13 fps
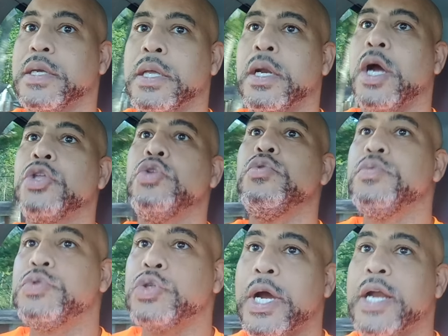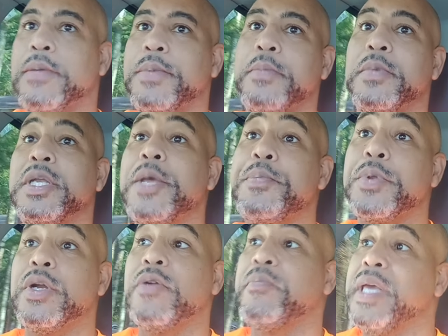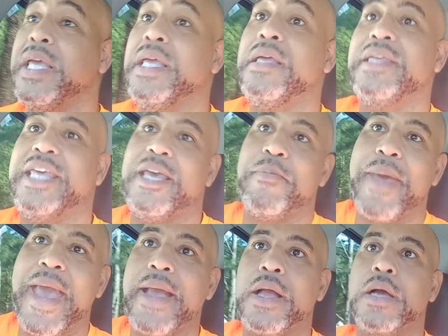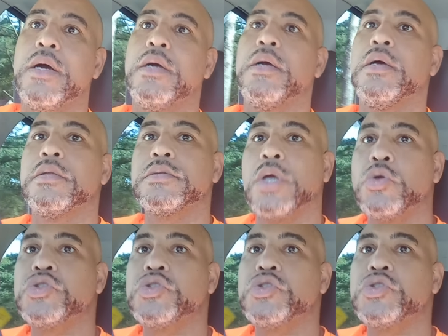and are you trying to be manipulative, mean, get back, throw